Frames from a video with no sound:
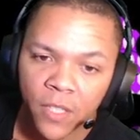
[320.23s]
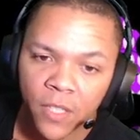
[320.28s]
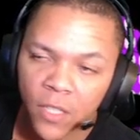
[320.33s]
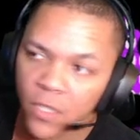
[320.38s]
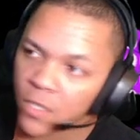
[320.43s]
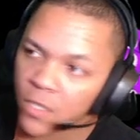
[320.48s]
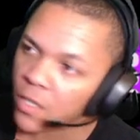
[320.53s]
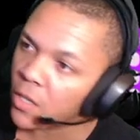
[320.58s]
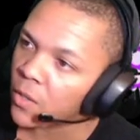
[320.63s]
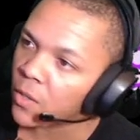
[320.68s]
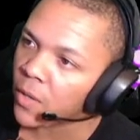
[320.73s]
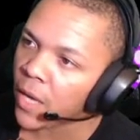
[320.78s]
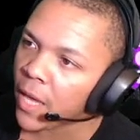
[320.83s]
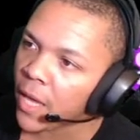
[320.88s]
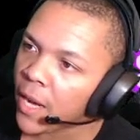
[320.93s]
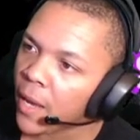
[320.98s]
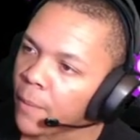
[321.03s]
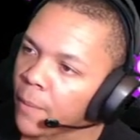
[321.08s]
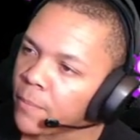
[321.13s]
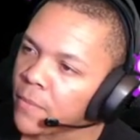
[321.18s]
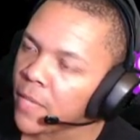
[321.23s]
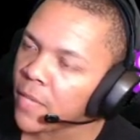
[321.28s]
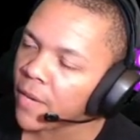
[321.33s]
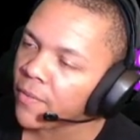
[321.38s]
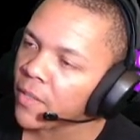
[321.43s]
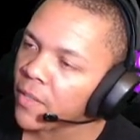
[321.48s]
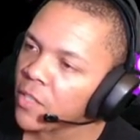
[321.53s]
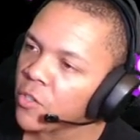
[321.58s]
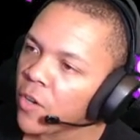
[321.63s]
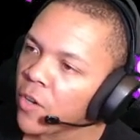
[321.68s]
So, and I'm
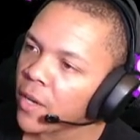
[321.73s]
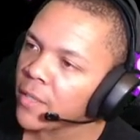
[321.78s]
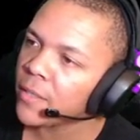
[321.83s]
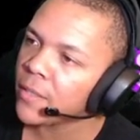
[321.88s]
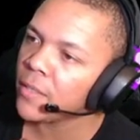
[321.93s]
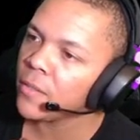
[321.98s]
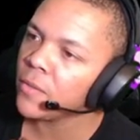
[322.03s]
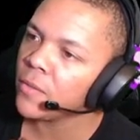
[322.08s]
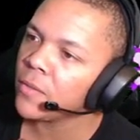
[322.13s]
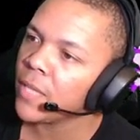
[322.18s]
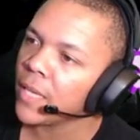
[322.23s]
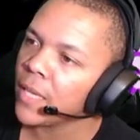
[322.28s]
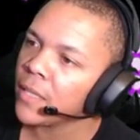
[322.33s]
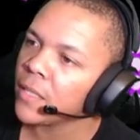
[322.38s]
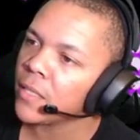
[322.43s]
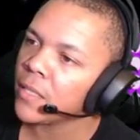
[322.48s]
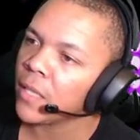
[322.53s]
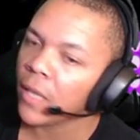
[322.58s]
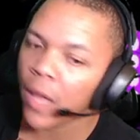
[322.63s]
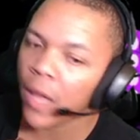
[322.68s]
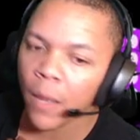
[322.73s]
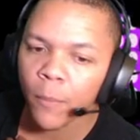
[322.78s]
definitely trying to take this a lot